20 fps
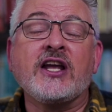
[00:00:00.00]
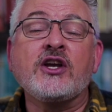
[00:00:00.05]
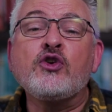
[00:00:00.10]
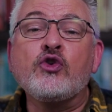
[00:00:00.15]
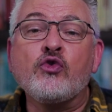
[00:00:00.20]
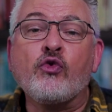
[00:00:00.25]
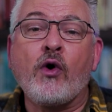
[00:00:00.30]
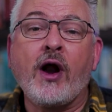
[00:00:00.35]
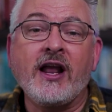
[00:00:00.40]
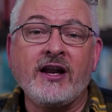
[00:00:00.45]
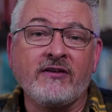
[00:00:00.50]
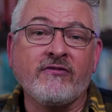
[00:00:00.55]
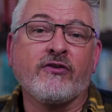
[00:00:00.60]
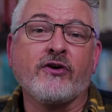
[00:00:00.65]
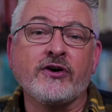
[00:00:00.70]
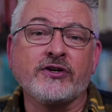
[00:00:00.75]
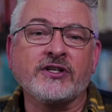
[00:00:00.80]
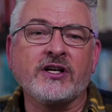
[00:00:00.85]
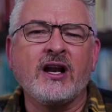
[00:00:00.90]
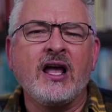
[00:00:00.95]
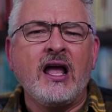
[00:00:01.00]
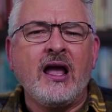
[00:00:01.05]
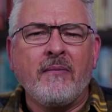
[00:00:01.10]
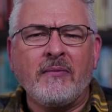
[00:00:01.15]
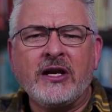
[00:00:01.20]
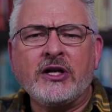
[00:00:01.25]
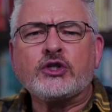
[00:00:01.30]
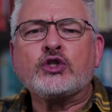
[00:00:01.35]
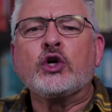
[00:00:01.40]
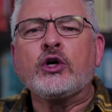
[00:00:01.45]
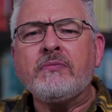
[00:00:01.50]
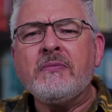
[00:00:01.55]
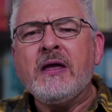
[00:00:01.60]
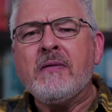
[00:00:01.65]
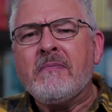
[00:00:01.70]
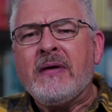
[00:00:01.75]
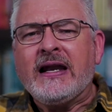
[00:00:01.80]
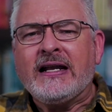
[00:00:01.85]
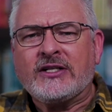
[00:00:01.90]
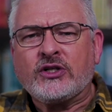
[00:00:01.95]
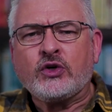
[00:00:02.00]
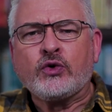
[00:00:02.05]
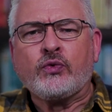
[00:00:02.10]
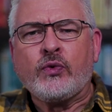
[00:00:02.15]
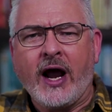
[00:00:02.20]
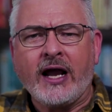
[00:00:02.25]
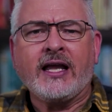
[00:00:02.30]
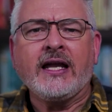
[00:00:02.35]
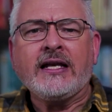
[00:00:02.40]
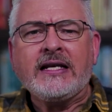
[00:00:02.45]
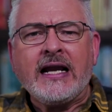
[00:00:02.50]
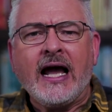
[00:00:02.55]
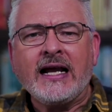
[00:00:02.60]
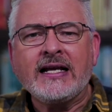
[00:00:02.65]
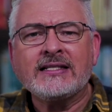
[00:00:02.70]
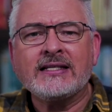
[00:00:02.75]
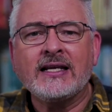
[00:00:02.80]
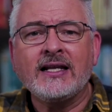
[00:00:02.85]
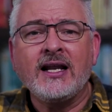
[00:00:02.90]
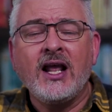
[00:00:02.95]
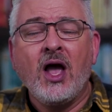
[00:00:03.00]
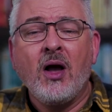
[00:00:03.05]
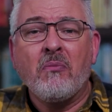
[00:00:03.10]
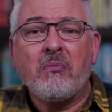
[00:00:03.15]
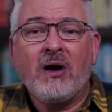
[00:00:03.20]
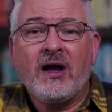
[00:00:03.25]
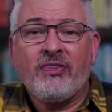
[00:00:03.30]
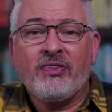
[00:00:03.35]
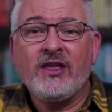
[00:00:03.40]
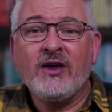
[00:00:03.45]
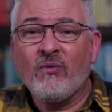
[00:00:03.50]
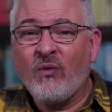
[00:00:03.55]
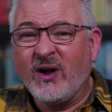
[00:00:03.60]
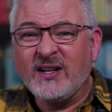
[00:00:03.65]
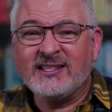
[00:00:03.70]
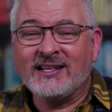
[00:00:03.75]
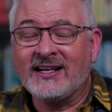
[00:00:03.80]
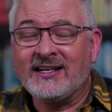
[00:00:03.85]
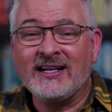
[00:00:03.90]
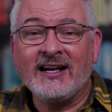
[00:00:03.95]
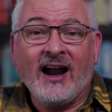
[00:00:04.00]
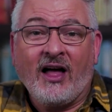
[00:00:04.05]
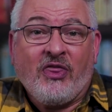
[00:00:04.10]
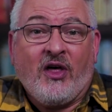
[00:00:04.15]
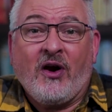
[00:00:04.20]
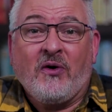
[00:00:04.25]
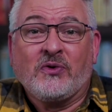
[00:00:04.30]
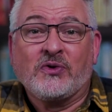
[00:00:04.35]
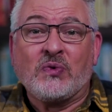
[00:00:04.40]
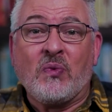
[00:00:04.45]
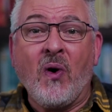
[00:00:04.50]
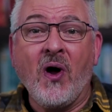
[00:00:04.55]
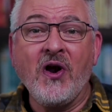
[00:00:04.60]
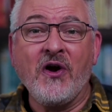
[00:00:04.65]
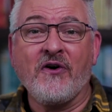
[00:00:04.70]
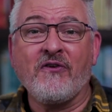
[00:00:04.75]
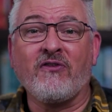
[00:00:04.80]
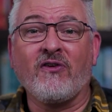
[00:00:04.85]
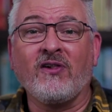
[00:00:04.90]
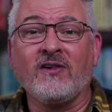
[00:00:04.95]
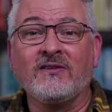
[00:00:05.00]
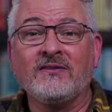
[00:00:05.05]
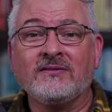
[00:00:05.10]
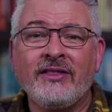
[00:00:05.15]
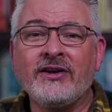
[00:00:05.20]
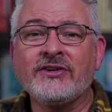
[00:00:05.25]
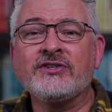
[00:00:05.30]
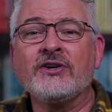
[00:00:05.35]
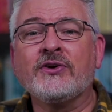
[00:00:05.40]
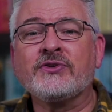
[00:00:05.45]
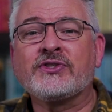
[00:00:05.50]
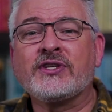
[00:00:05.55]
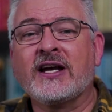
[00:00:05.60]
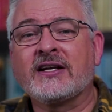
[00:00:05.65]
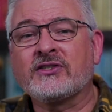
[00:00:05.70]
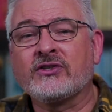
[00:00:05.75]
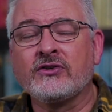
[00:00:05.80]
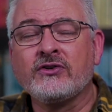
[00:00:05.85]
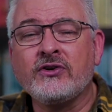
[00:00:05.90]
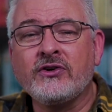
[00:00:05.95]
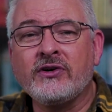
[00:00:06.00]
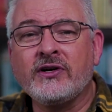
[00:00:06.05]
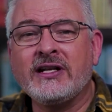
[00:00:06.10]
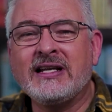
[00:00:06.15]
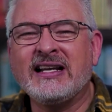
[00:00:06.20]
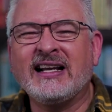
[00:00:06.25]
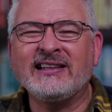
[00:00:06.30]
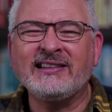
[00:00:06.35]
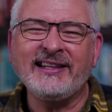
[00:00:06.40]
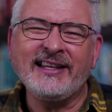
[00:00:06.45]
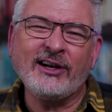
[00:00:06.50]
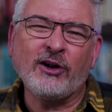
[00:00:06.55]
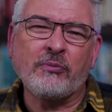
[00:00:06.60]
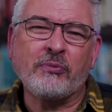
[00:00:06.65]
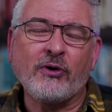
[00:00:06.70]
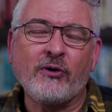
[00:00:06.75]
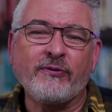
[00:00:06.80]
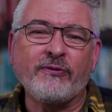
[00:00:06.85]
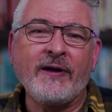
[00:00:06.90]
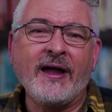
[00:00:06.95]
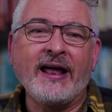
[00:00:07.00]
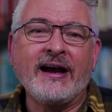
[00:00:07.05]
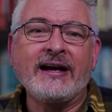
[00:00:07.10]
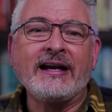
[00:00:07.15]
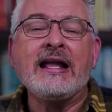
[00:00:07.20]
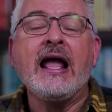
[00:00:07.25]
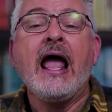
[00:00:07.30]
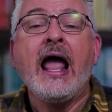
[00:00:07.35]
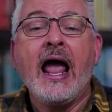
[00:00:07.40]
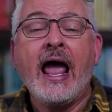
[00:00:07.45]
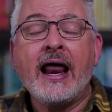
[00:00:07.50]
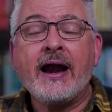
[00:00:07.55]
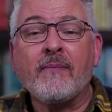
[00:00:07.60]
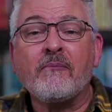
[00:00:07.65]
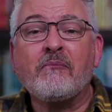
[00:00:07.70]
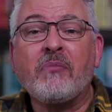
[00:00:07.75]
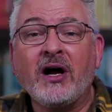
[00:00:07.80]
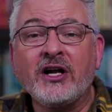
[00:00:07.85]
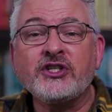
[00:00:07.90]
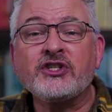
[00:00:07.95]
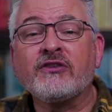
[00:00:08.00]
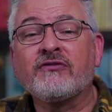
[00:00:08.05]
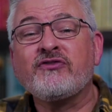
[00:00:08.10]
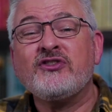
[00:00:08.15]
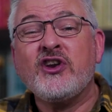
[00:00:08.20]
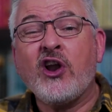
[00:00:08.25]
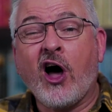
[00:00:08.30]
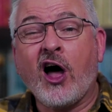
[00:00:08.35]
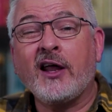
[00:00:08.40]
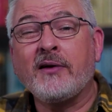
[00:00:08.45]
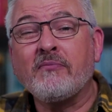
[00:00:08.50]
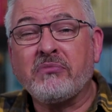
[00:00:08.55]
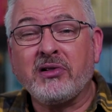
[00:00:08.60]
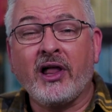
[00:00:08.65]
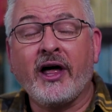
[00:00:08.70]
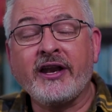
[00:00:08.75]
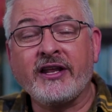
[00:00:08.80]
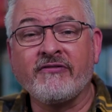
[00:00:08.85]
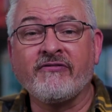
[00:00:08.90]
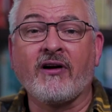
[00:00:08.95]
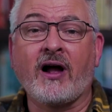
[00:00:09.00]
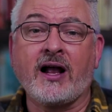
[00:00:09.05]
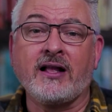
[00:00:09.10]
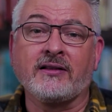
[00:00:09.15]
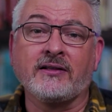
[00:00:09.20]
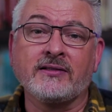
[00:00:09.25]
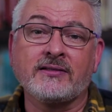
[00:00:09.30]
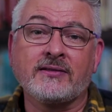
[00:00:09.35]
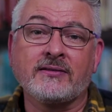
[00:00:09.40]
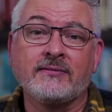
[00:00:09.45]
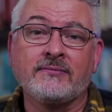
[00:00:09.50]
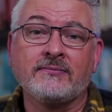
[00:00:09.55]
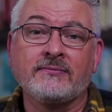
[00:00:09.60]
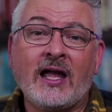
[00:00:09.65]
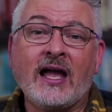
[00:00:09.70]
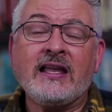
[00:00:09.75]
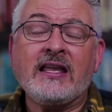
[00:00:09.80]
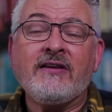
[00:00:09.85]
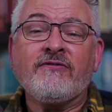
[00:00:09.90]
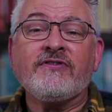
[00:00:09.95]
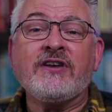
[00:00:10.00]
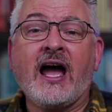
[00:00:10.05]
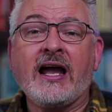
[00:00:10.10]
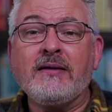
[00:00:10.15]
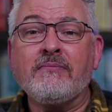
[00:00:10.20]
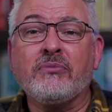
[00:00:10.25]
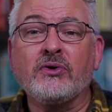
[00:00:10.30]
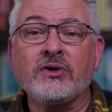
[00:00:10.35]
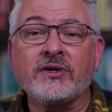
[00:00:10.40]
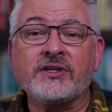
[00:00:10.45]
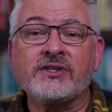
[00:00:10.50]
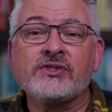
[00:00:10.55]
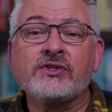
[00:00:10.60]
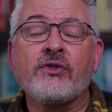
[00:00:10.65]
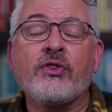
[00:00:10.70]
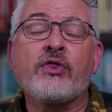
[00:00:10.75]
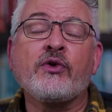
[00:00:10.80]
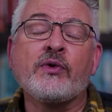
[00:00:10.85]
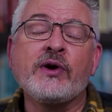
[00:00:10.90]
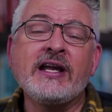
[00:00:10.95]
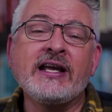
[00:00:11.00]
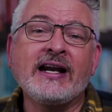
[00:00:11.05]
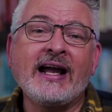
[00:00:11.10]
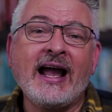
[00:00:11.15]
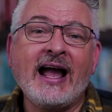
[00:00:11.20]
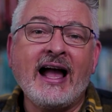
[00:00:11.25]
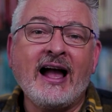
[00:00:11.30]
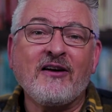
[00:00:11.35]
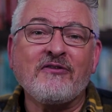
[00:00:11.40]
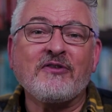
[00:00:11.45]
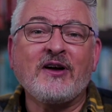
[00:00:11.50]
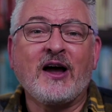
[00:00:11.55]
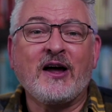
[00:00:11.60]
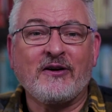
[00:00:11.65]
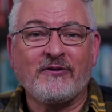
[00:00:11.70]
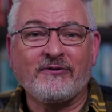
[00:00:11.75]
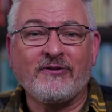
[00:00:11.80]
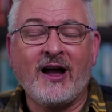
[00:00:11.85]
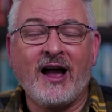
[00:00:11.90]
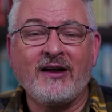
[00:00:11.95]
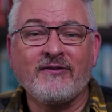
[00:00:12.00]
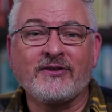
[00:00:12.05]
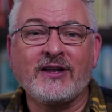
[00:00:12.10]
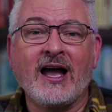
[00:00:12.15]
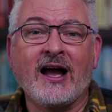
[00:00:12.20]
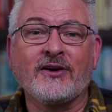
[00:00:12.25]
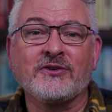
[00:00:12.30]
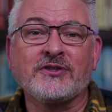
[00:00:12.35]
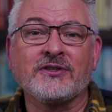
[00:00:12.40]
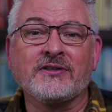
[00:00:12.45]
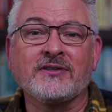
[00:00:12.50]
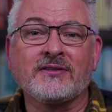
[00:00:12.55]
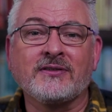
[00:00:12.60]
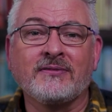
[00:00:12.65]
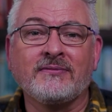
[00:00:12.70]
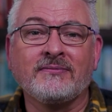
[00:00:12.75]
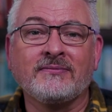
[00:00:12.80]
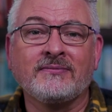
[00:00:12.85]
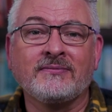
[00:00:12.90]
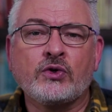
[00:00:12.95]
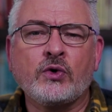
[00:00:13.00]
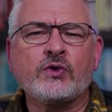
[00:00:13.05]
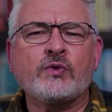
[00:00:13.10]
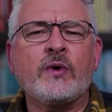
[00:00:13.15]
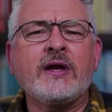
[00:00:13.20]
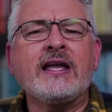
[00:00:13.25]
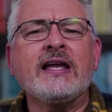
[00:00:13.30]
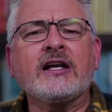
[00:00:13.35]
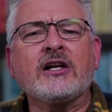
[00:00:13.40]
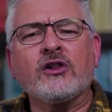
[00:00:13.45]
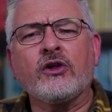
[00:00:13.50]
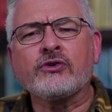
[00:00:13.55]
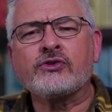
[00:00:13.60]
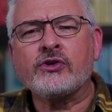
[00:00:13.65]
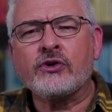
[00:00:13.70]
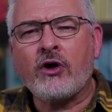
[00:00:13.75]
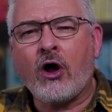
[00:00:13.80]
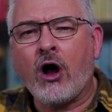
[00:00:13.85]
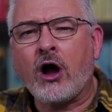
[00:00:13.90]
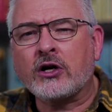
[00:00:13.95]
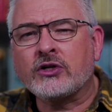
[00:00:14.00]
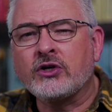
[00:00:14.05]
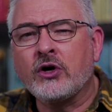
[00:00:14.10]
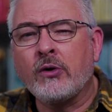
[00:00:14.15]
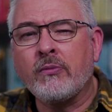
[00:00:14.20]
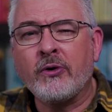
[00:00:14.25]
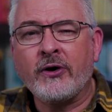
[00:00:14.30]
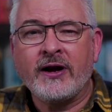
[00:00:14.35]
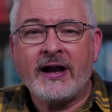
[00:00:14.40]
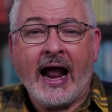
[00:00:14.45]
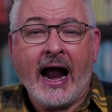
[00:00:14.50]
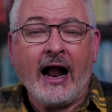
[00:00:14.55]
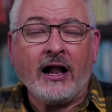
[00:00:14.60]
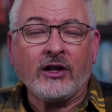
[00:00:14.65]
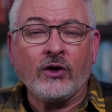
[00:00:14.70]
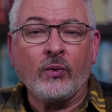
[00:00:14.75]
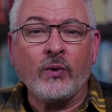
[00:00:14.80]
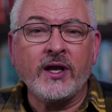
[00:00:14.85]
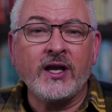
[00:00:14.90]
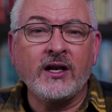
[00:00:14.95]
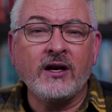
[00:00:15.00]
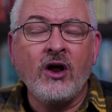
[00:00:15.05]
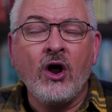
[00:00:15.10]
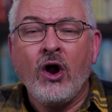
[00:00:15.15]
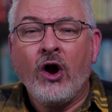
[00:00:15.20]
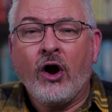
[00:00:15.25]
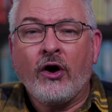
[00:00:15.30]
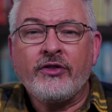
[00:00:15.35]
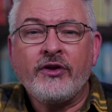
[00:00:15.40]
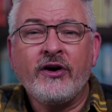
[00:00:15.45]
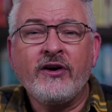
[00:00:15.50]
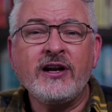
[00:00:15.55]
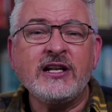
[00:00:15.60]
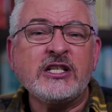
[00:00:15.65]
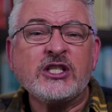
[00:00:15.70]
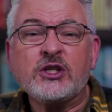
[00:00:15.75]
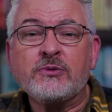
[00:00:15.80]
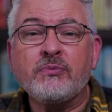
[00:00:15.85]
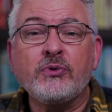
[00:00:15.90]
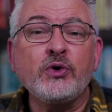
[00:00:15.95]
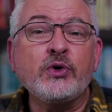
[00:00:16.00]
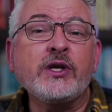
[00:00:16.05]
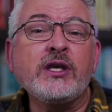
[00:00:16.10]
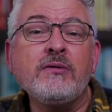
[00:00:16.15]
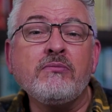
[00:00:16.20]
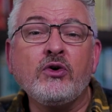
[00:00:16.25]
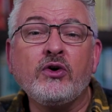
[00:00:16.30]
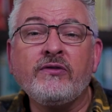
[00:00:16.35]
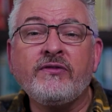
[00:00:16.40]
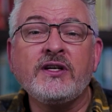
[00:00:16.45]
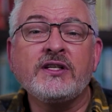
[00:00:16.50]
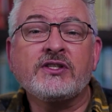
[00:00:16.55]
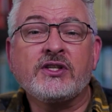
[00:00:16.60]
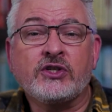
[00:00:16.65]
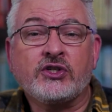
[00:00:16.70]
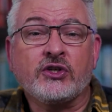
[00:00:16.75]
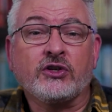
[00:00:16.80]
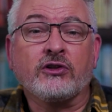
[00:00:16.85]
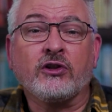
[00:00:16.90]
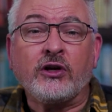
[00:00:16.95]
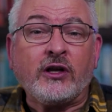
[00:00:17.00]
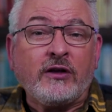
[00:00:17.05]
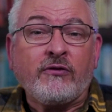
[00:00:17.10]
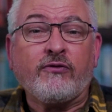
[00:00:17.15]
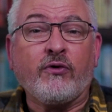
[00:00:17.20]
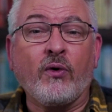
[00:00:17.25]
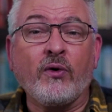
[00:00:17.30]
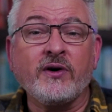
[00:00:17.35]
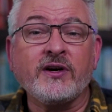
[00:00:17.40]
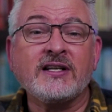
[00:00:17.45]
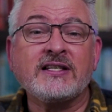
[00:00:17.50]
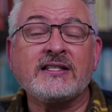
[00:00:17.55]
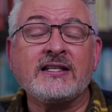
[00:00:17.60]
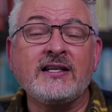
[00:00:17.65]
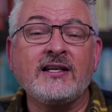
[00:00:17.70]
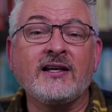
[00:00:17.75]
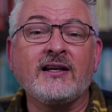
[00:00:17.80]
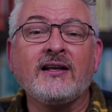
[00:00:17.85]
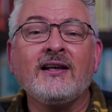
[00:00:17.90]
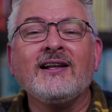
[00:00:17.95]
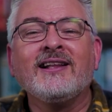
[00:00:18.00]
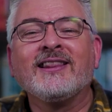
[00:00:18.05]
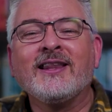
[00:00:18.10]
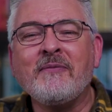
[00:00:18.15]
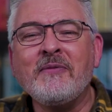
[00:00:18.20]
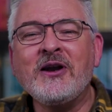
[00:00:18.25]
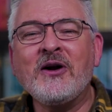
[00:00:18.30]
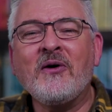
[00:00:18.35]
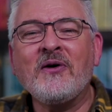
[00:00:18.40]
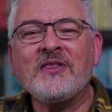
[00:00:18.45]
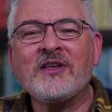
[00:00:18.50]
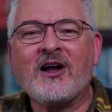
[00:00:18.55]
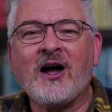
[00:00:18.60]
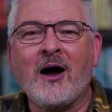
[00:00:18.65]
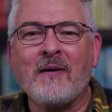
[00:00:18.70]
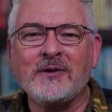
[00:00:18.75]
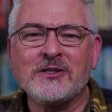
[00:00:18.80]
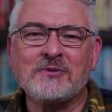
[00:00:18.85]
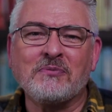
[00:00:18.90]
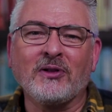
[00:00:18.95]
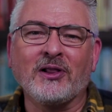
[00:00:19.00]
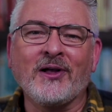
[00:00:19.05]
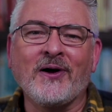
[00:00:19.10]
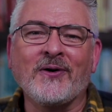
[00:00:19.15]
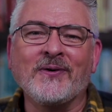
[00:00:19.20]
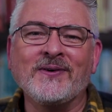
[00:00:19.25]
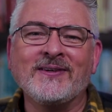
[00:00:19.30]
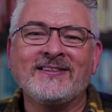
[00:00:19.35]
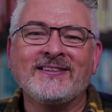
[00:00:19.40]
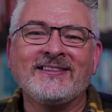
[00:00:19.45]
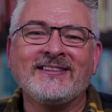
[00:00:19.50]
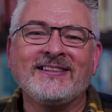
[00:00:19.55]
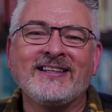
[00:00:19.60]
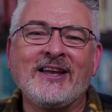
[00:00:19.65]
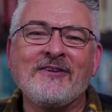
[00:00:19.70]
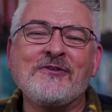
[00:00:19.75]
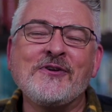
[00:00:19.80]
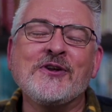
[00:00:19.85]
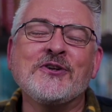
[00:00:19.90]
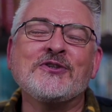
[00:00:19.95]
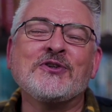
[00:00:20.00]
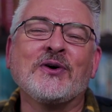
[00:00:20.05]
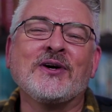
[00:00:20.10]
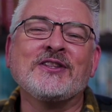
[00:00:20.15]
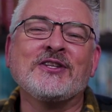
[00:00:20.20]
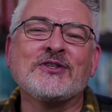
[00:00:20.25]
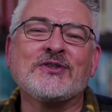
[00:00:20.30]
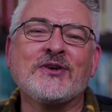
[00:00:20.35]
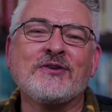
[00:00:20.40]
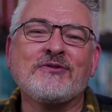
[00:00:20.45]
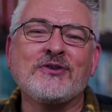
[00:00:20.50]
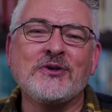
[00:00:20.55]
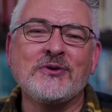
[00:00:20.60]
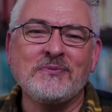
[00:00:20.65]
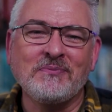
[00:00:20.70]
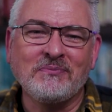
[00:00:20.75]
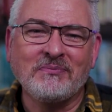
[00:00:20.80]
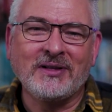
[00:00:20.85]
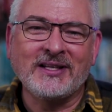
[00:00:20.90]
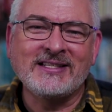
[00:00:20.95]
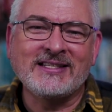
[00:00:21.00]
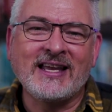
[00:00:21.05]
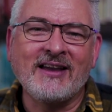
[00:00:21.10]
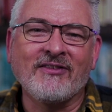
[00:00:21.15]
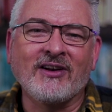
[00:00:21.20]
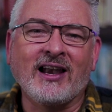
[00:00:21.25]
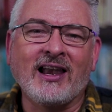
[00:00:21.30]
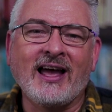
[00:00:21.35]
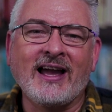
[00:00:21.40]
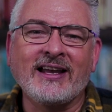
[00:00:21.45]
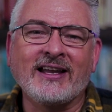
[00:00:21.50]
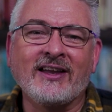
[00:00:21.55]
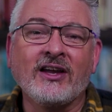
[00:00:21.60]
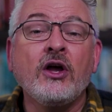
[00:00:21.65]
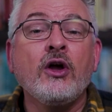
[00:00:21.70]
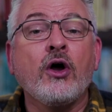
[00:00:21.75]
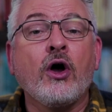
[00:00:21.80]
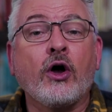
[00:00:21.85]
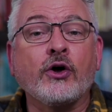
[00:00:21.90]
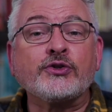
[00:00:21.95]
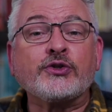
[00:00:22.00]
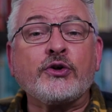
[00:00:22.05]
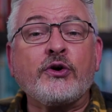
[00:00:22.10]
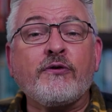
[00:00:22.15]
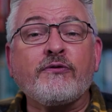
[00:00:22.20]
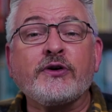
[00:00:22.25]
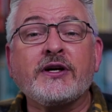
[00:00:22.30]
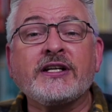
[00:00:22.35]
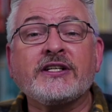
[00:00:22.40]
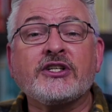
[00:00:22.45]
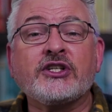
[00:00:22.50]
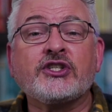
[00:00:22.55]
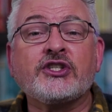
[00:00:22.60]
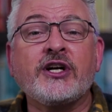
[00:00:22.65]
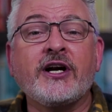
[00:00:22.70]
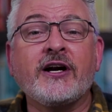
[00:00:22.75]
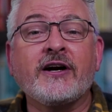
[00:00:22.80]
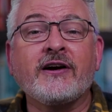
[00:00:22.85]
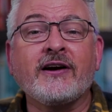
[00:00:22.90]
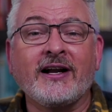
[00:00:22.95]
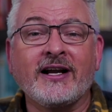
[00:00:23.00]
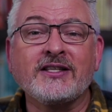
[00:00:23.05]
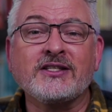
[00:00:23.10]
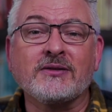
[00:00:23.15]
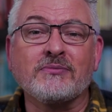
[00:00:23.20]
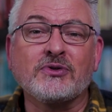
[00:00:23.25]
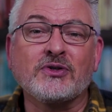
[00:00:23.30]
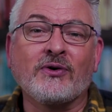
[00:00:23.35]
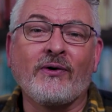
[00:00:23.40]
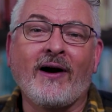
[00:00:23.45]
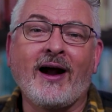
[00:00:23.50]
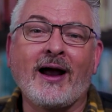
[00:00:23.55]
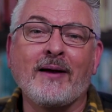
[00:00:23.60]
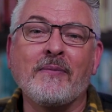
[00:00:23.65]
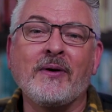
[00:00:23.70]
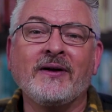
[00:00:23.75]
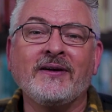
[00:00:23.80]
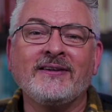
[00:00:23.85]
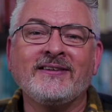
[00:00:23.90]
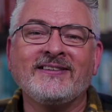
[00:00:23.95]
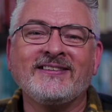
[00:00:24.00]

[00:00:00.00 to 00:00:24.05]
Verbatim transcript: a great version. I mean, it took me a minute to recognize it, but then once I did, I thought it was wonderful. There's no sex or nudity, a little profanity, and a bunch of non-bloody violence. I give Nightbooks three and a half out of five couches. So as we get closer to October and Halloween, are there any spooky movies that you're looking forward to seeing? Let me know in the comments below. If you enjoyed this review, please give it a like. Also, don't forget to share and subscribe.